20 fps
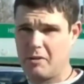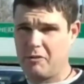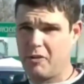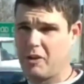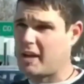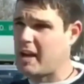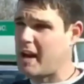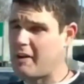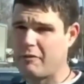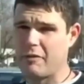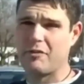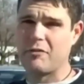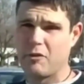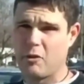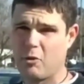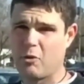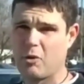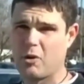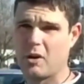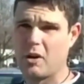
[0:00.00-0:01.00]
Shamrific
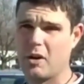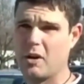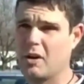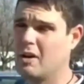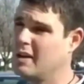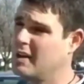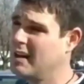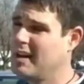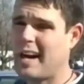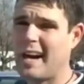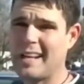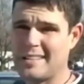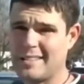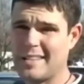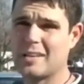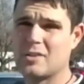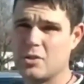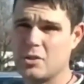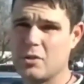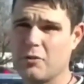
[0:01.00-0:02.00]
every 4,
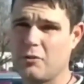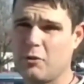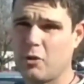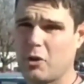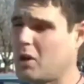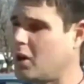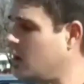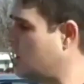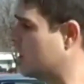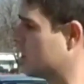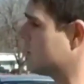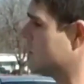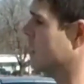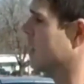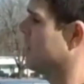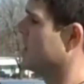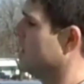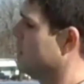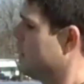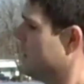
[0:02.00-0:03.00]
I'd say 2 to 4
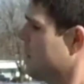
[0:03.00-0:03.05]
cars.